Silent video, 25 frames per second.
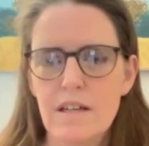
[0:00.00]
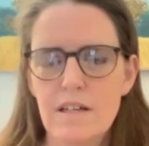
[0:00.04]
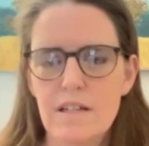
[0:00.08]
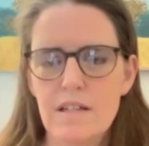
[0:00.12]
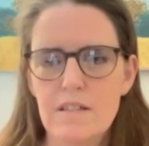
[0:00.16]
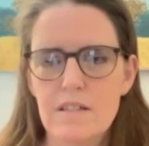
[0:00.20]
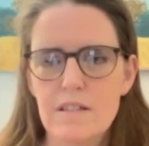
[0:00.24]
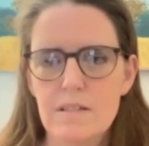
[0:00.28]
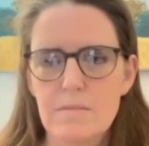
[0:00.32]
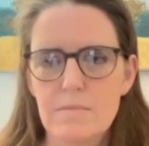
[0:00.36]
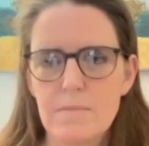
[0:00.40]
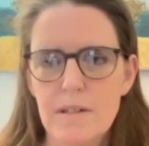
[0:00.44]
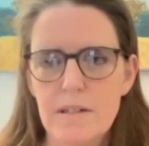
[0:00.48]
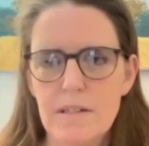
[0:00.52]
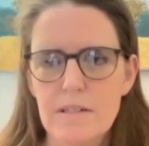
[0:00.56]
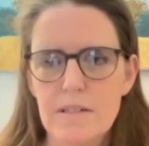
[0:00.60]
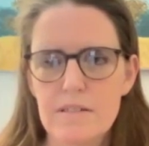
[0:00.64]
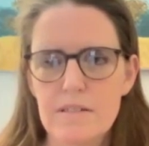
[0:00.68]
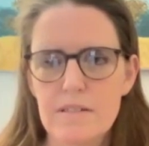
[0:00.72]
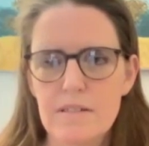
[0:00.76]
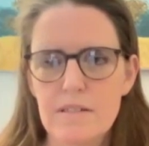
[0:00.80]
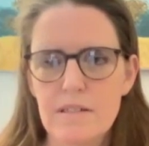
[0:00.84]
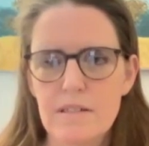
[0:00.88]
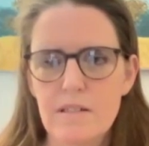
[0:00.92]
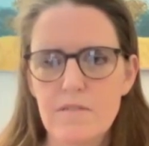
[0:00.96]
ancient
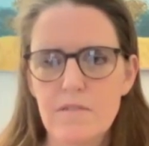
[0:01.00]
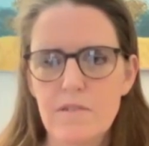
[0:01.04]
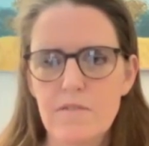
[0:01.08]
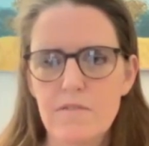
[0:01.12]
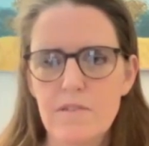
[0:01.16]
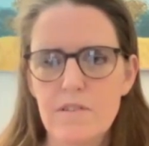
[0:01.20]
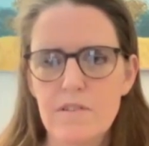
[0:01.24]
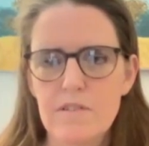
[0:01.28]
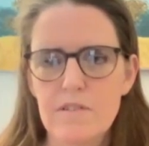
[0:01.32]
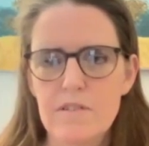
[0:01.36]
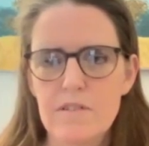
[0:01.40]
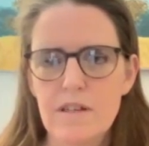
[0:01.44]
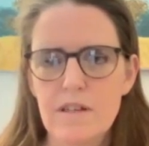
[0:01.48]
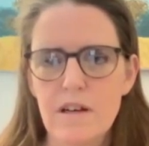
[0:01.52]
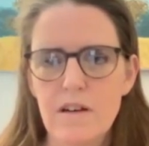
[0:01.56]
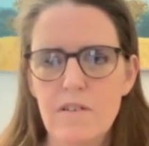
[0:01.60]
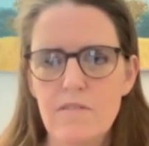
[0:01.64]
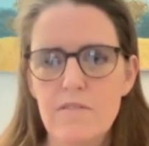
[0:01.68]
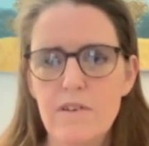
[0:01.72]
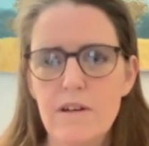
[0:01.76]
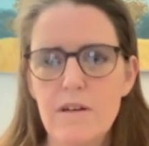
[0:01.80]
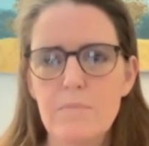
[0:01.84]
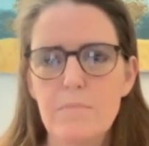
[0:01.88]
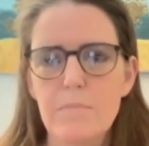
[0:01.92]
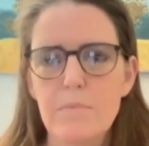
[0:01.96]
medicine and reveals how
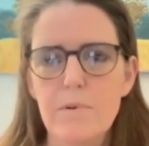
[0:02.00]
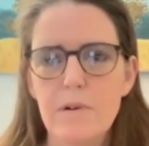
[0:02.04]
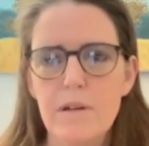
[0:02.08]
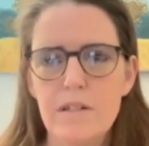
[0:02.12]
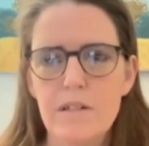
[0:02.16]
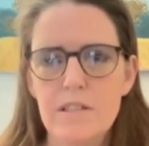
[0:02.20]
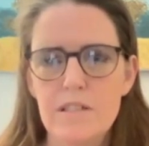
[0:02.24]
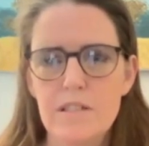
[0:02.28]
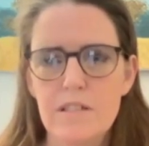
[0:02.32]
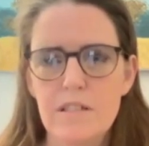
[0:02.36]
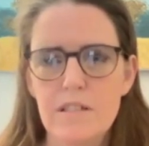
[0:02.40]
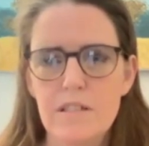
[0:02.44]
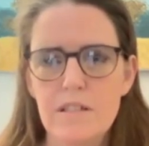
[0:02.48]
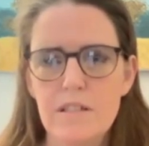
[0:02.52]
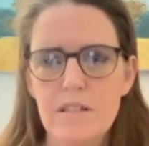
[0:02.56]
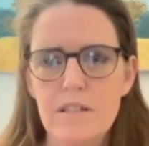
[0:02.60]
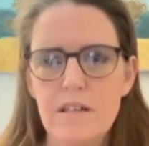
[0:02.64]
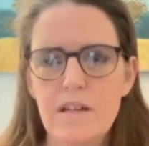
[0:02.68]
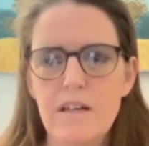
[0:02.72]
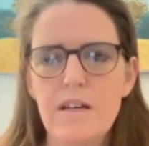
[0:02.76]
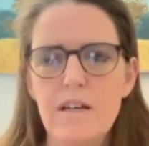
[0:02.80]
vibration